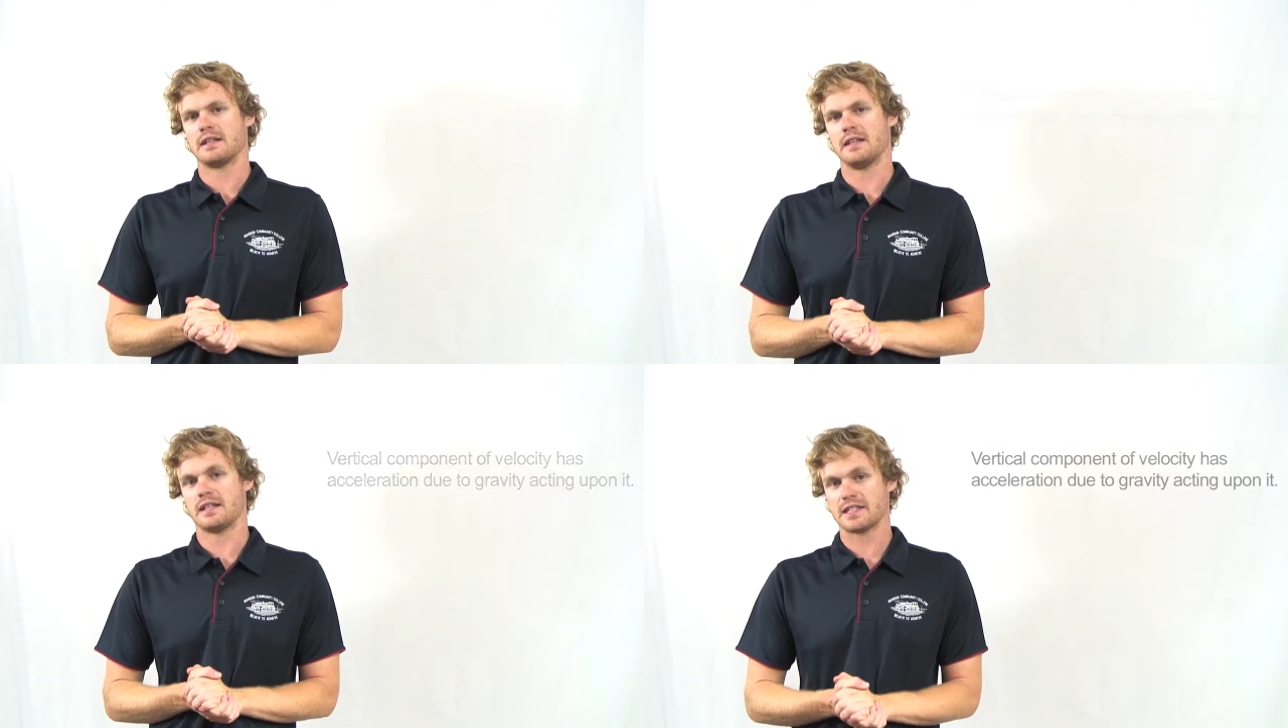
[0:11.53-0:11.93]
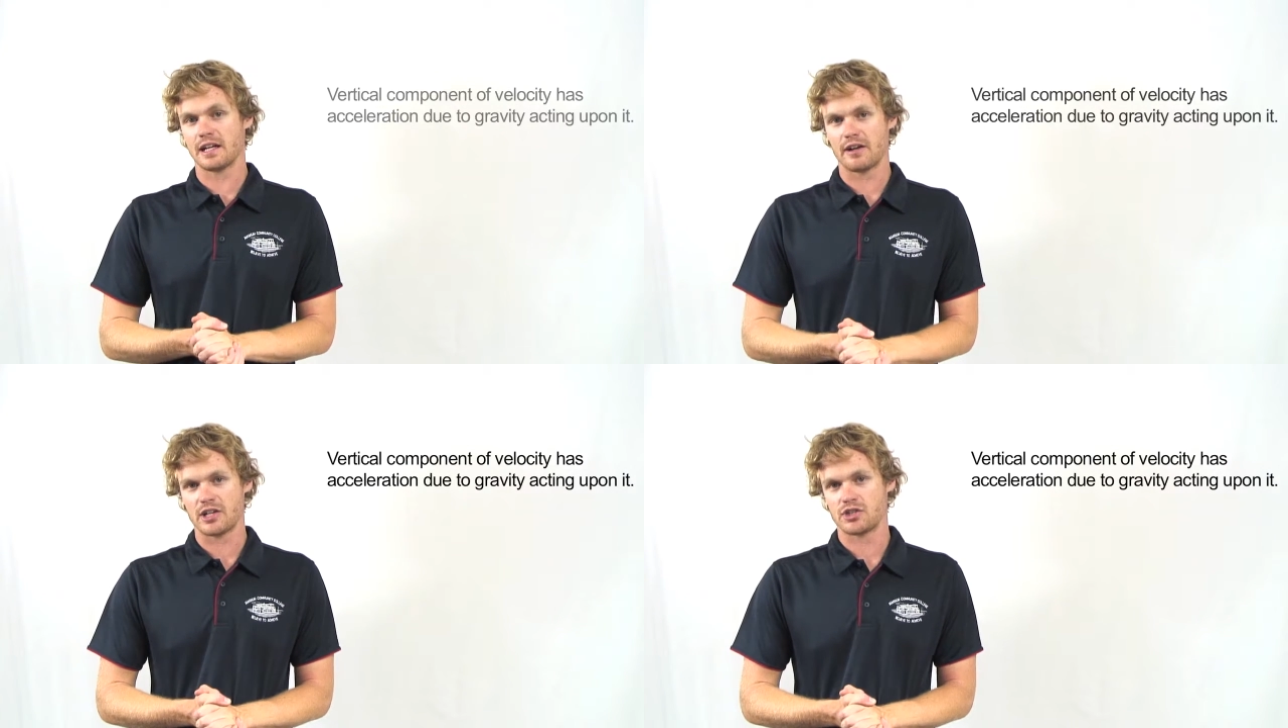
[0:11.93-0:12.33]
the
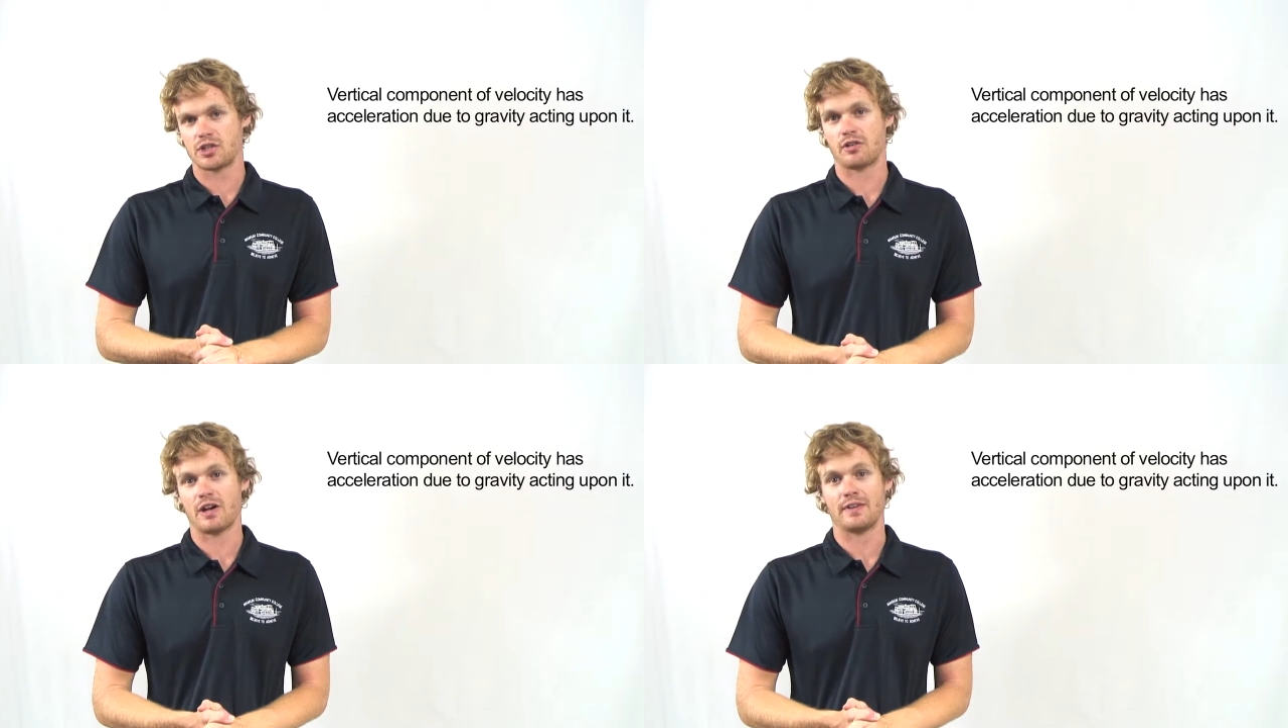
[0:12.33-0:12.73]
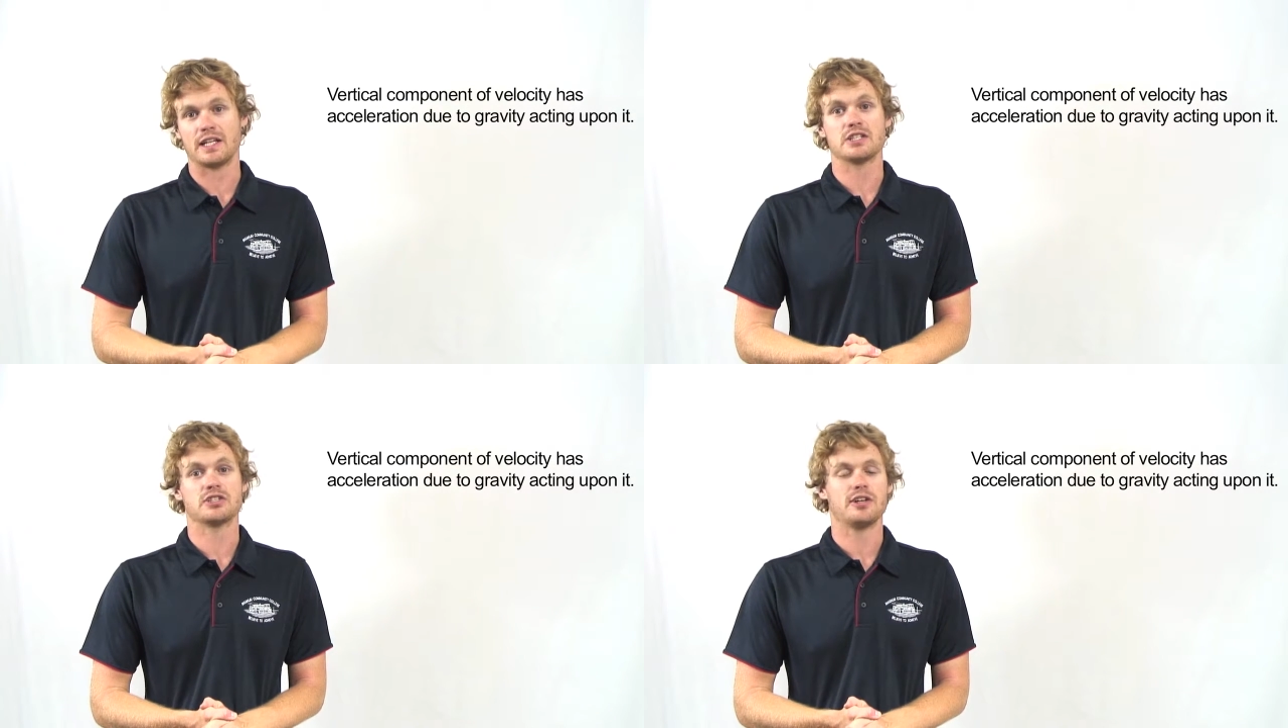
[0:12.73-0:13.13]
acceleration due to gravity
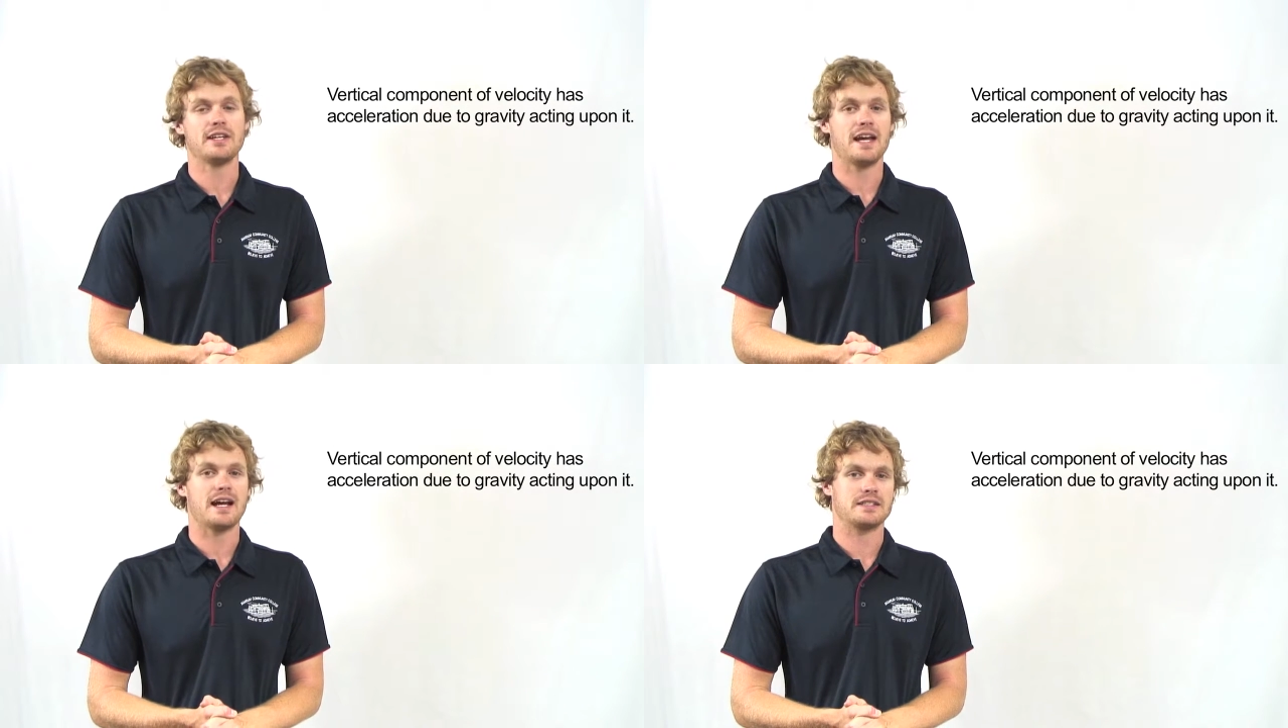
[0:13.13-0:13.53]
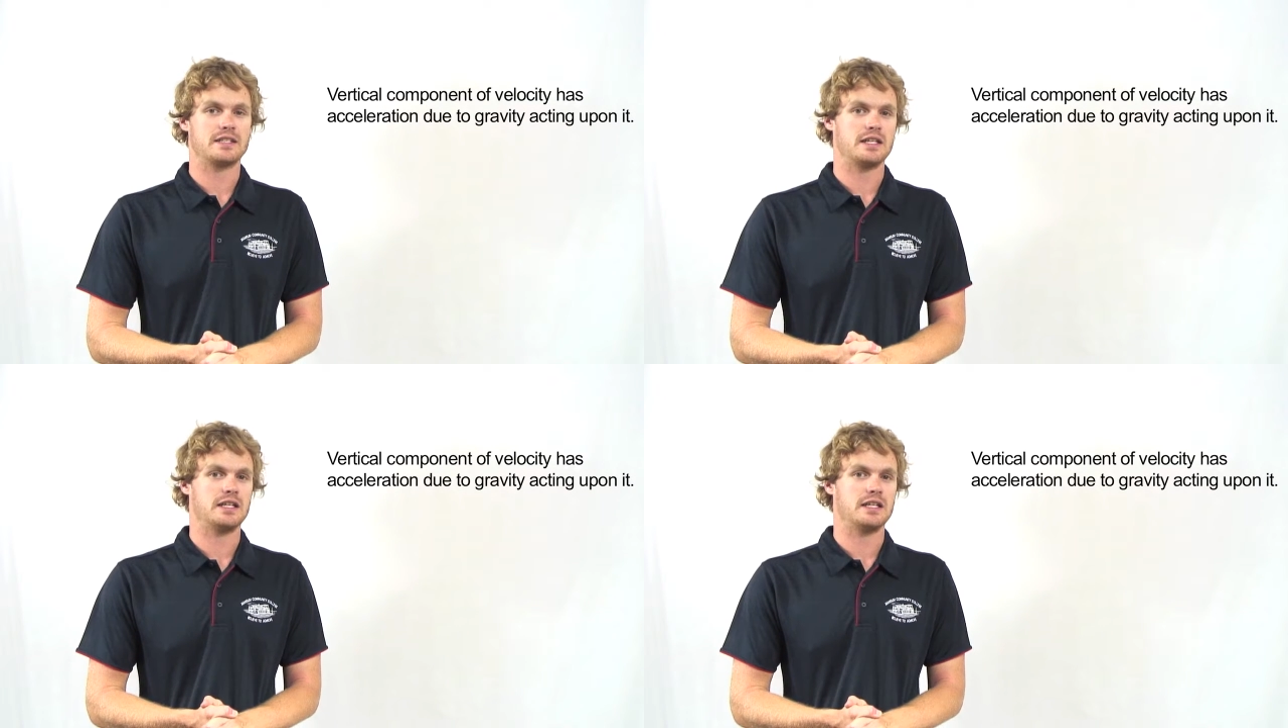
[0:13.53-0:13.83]
is only acting